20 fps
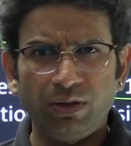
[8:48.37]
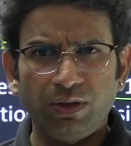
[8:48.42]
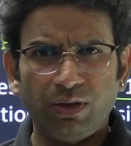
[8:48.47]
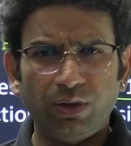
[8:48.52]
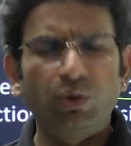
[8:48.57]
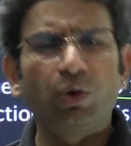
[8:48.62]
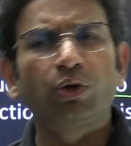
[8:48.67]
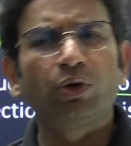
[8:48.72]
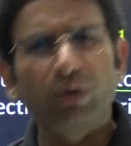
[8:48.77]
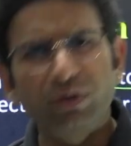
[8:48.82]

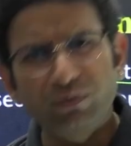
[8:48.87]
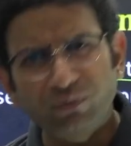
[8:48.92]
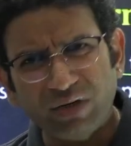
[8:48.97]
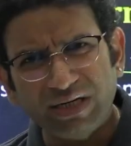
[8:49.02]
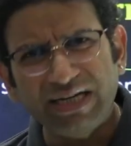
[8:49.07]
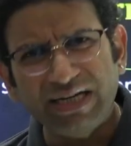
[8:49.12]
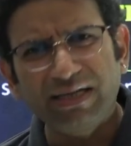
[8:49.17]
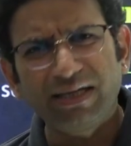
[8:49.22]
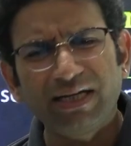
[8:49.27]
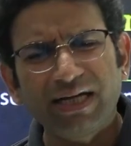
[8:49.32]
Not only
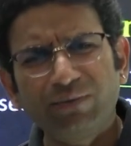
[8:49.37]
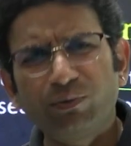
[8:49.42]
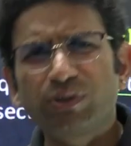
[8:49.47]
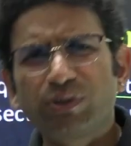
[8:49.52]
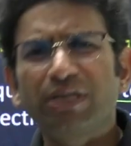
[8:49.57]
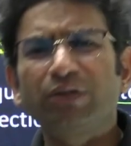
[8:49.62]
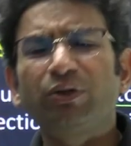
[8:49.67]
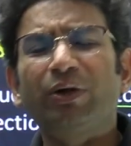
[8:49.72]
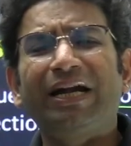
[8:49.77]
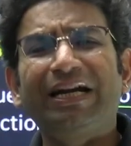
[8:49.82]
180, I would
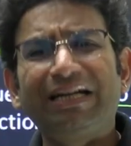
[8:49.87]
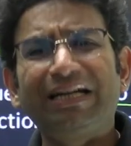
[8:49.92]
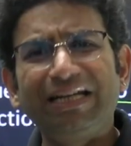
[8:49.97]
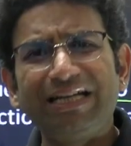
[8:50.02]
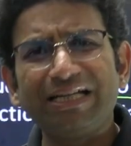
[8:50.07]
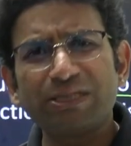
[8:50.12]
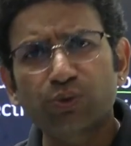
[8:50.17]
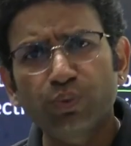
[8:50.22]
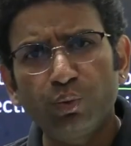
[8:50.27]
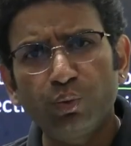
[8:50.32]
say, so at
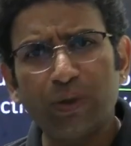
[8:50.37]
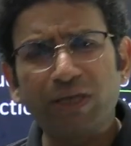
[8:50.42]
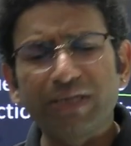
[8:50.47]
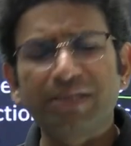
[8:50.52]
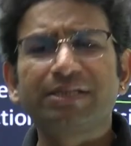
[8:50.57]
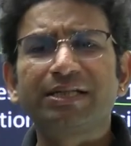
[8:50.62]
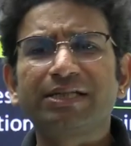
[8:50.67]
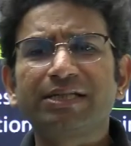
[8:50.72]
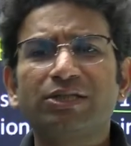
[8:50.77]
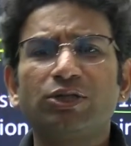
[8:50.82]
least
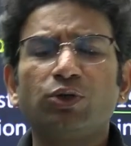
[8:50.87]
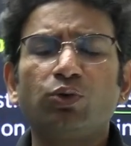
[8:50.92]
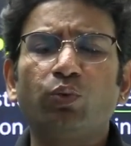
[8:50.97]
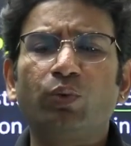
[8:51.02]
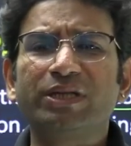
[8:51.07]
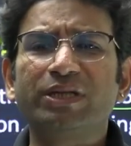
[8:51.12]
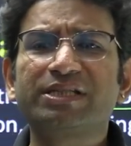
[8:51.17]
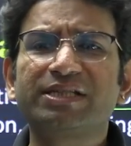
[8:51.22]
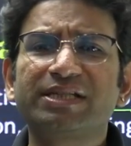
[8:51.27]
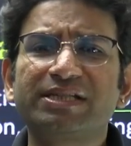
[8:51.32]
160 to
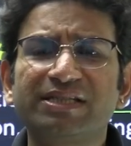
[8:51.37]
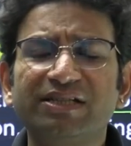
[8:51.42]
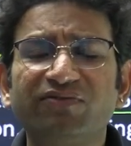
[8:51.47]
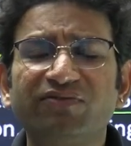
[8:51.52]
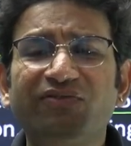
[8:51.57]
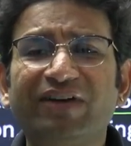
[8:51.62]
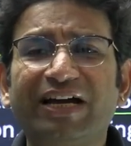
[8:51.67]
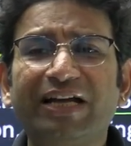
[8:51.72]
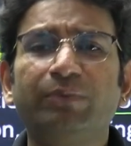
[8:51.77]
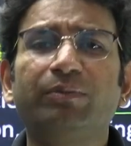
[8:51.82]

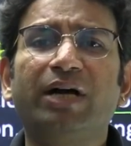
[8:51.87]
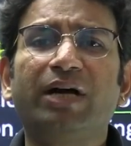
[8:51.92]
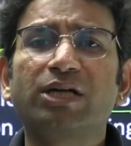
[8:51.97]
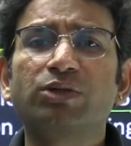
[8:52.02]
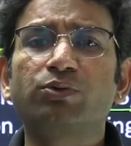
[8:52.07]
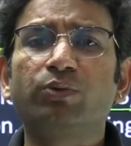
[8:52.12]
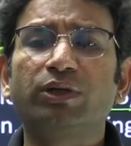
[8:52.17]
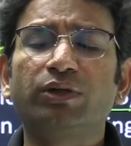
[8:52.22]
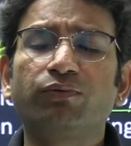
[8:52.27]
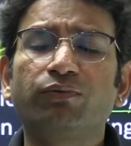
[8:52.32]
165 marks
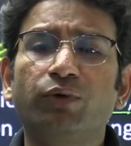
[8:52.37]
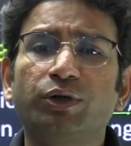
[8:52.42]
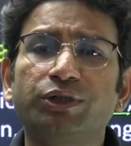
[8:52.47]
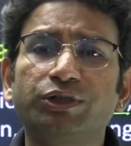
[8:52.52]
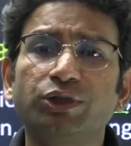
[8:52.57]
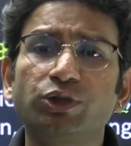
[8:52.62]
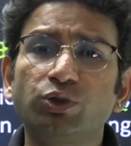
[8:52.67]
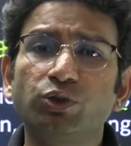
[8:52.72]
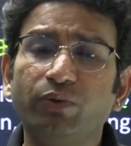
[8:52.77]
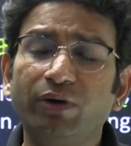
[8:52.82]
worth of
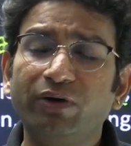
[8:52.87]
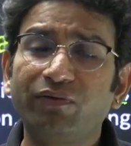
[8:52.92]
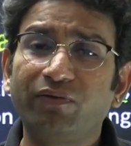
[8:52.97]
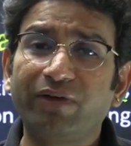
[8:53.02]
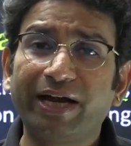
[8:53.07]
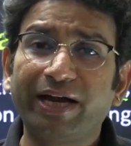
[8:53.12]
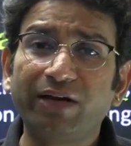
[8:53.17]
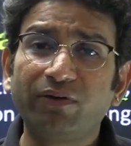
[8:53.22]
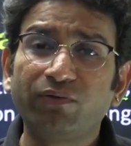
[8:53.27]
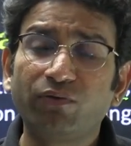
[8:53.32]
questions you will
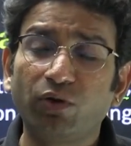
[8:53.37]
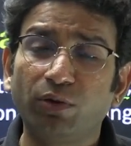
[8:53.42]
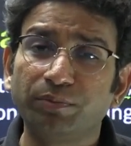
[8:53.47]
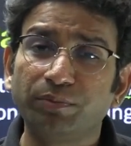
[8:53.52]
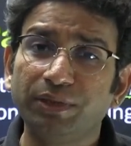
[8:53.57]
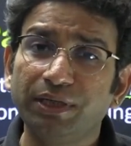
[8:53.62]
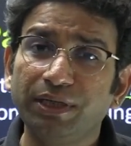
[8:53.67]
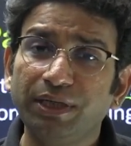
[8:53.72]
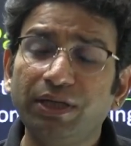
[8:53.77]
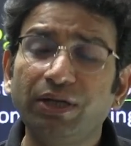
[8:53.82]
find from
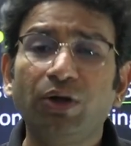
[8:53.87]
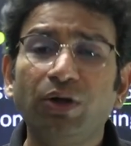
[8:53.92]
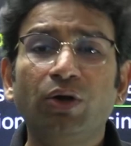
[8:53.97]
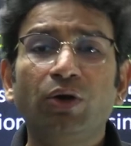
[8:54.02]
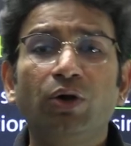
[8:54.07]
the